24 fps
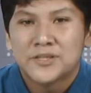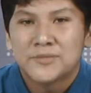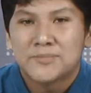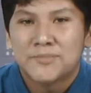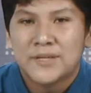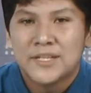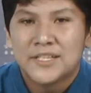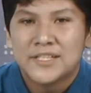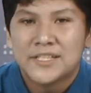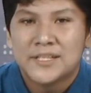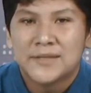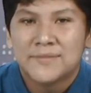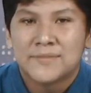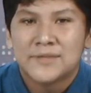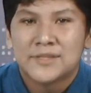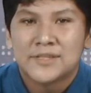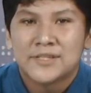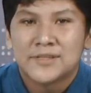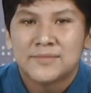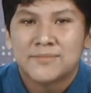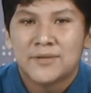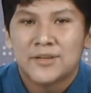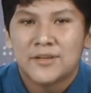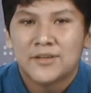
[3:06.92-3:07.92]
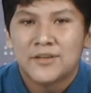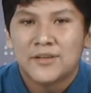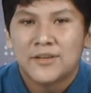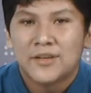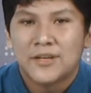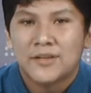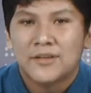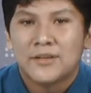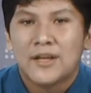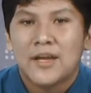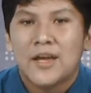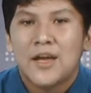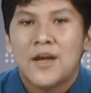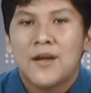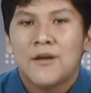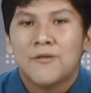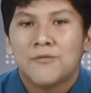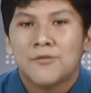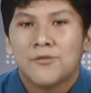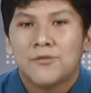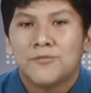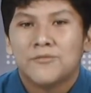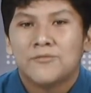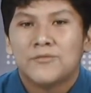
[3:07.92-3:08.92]
please see Mrs. Butler in
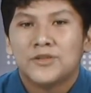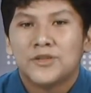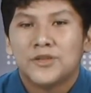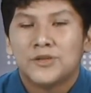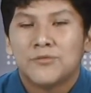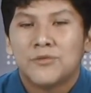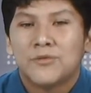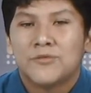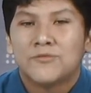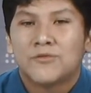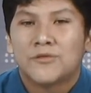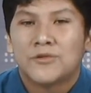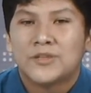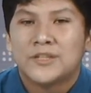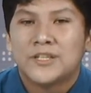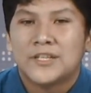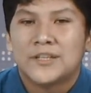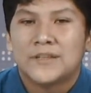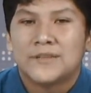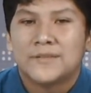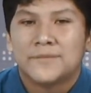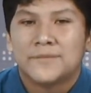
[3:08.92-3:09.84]
room 5114.